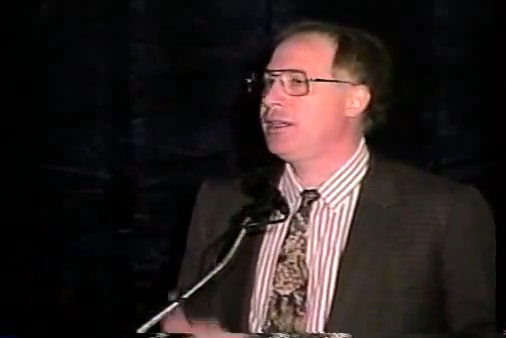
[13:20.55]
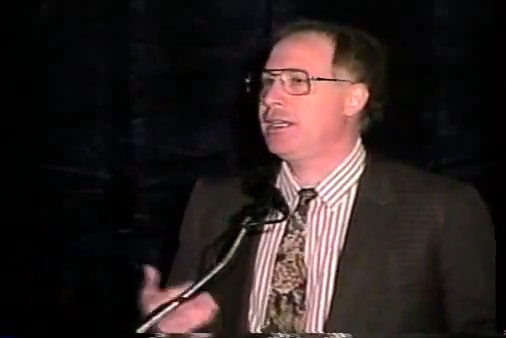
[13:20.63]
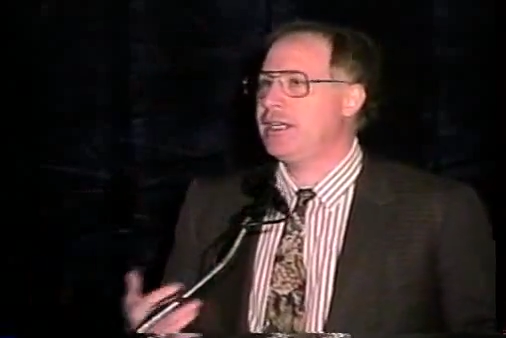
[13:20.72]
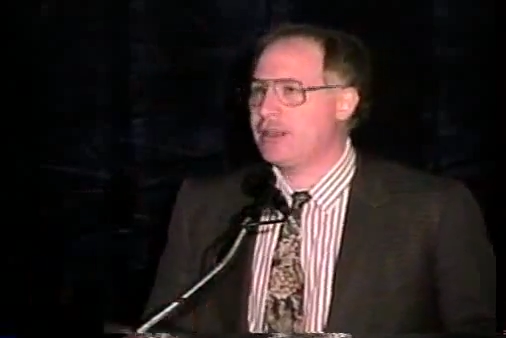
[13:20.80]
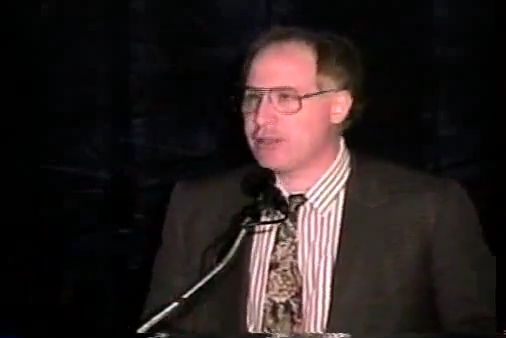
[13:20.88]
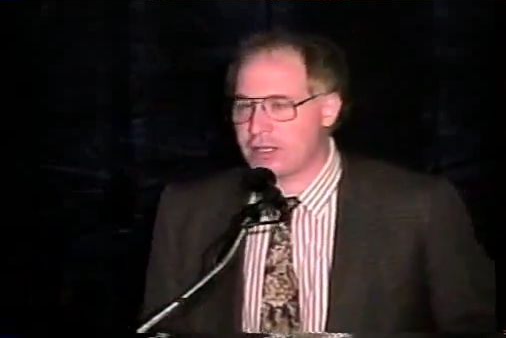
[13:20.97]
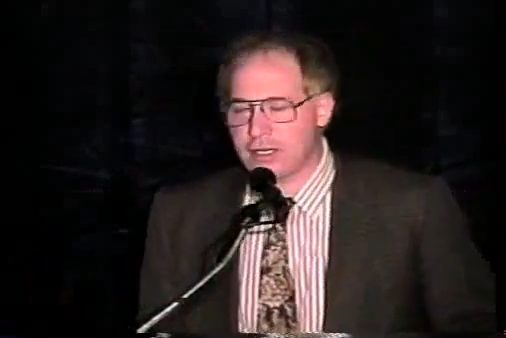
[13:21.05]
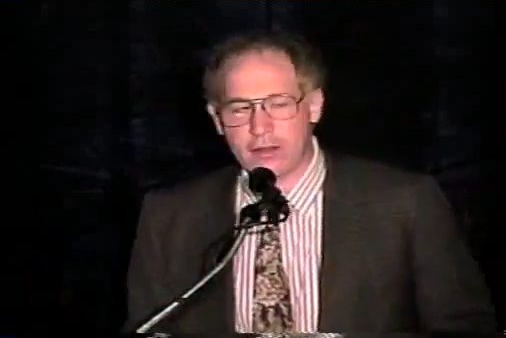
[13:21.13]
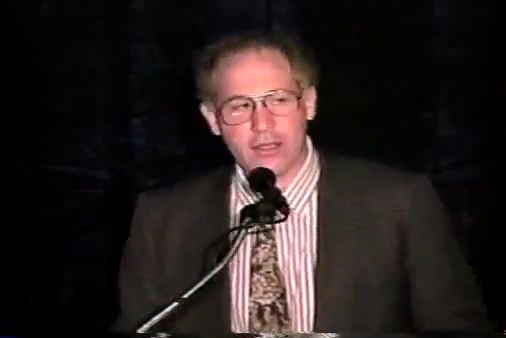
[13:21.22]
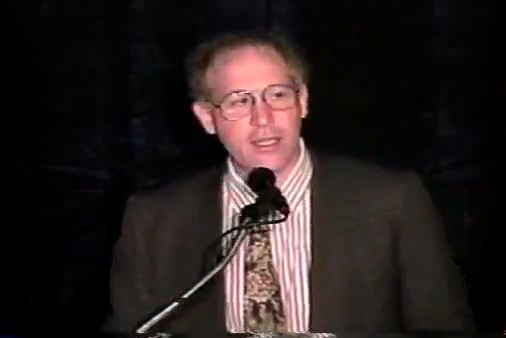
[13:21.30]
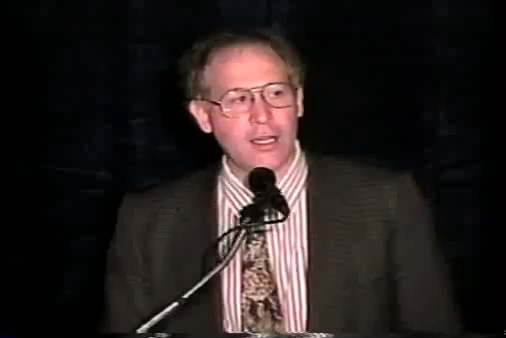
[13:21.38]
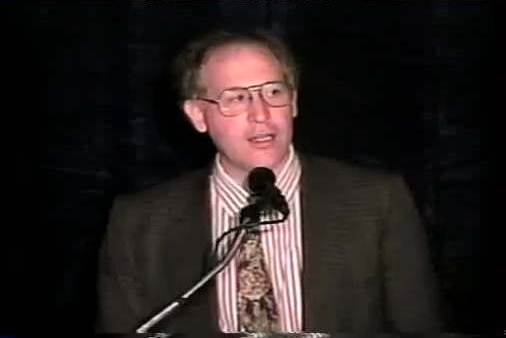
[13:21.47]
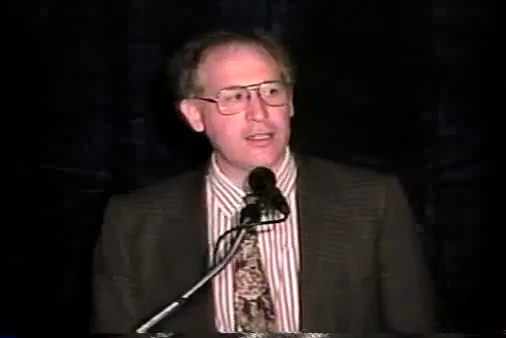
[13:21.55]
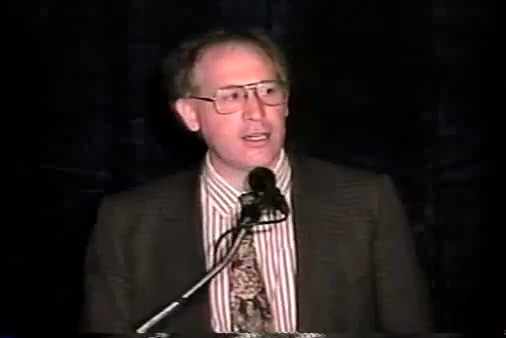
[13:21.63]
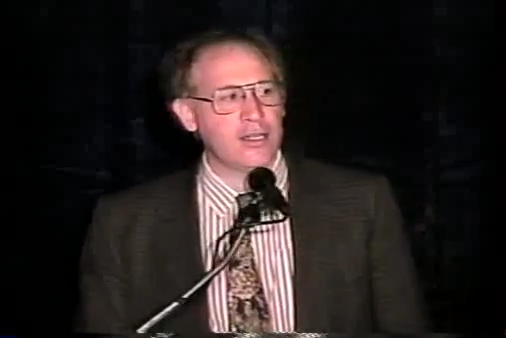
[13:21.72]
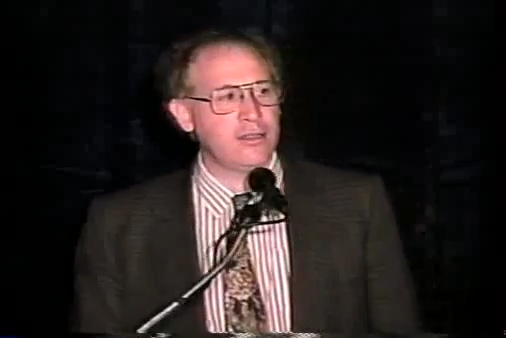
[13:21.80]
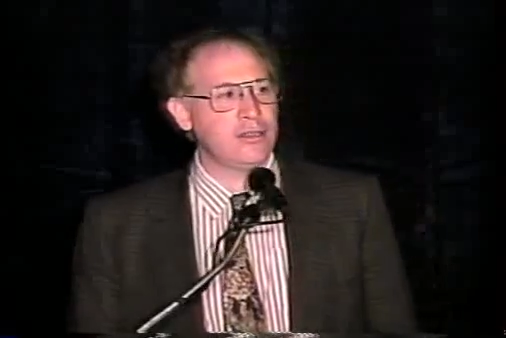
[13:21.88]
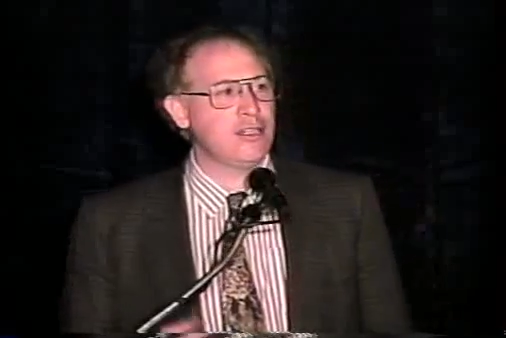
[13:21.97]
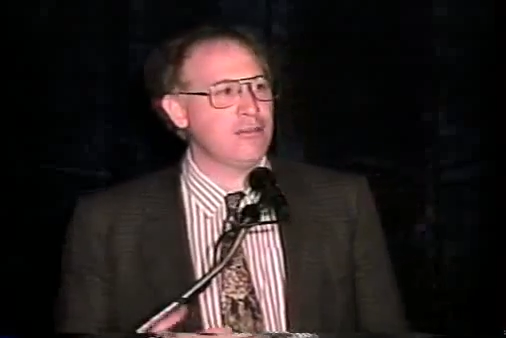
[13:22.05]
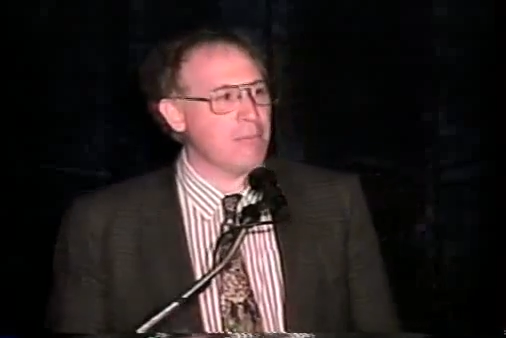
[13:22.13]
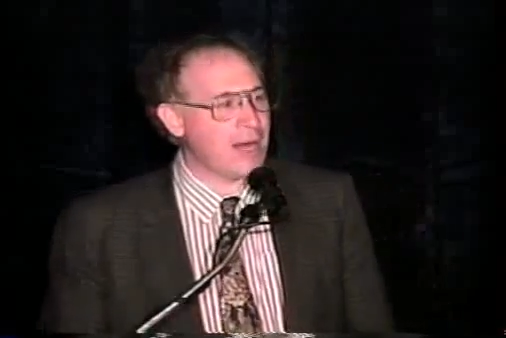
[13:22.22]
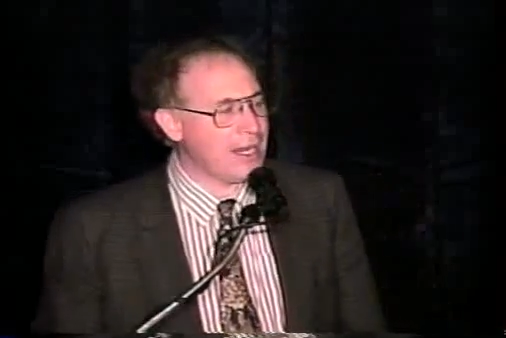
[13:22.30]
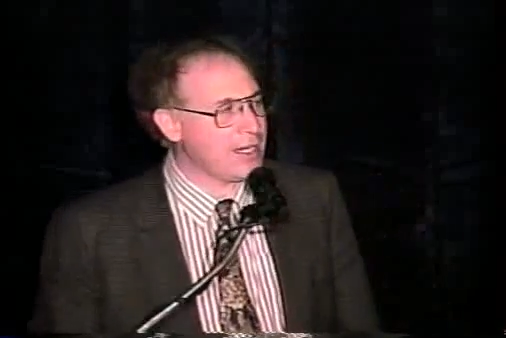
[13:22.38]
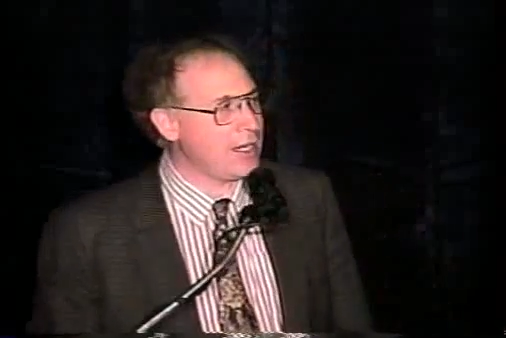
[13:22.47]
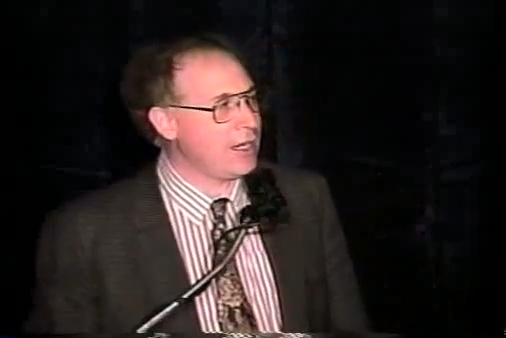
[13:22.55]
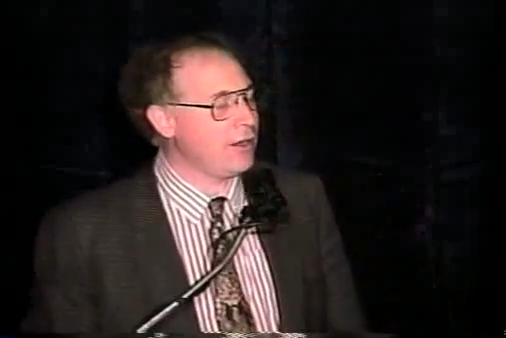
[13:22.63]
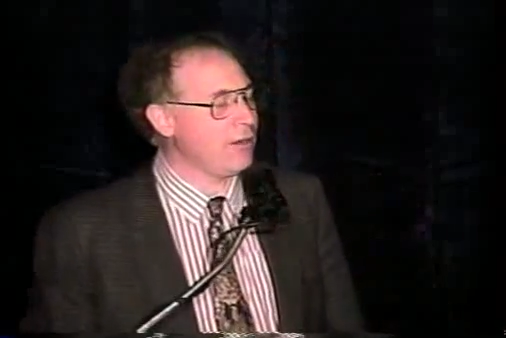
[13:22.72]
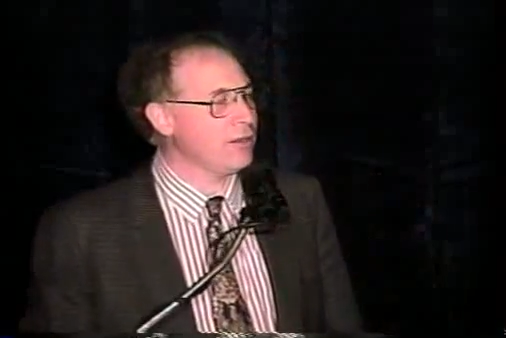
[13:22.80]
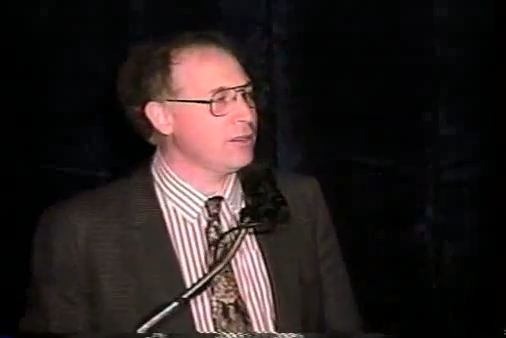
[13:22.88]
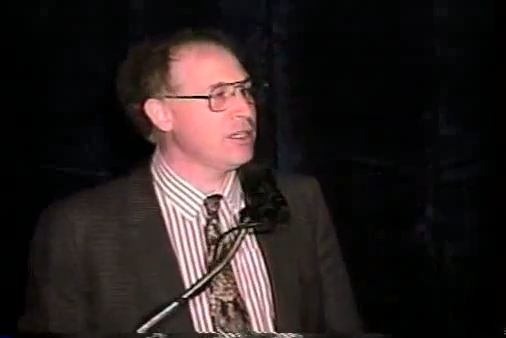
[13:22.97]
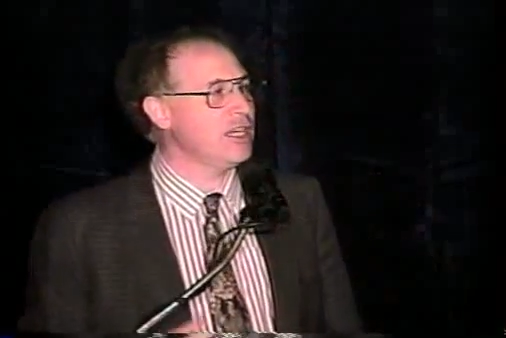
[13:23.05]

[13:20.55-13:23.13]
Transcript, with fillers: here's another young nun my care,